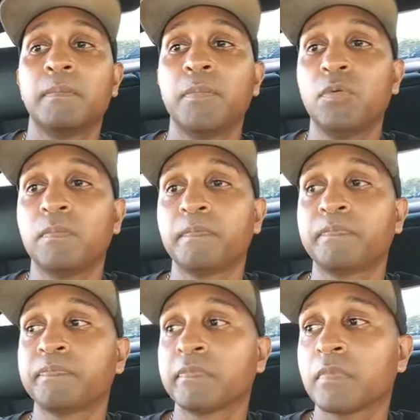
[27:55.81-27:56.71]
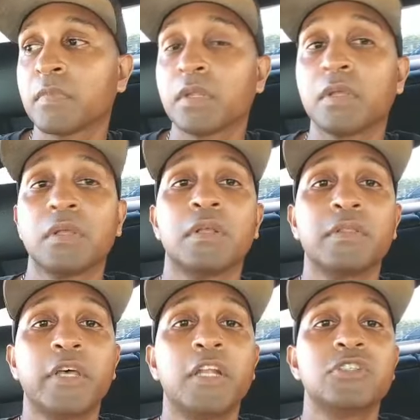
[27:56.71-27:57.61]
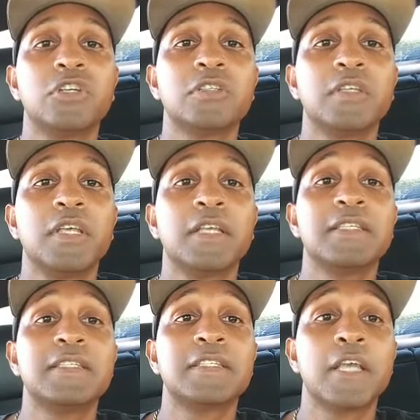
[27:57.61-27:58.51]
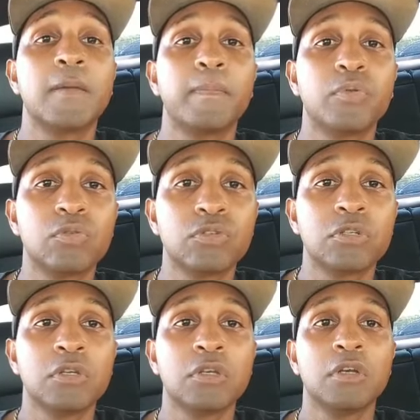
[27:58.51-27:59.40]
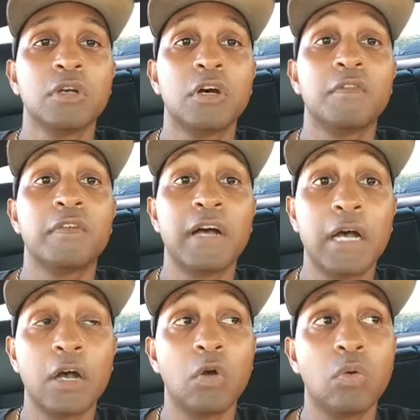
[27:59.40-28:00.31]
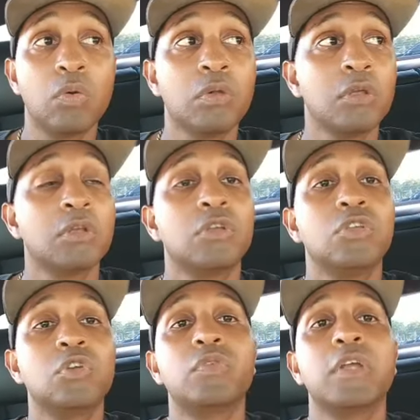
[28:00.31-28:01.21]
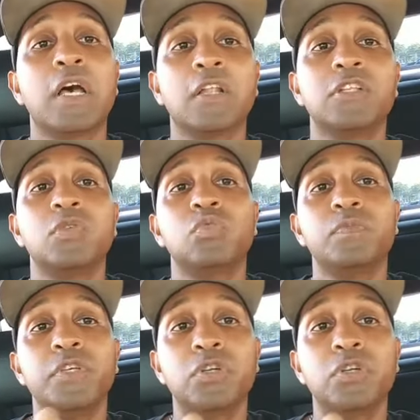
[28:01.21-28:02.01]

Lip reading: Boom. That is just examples of how your reality will be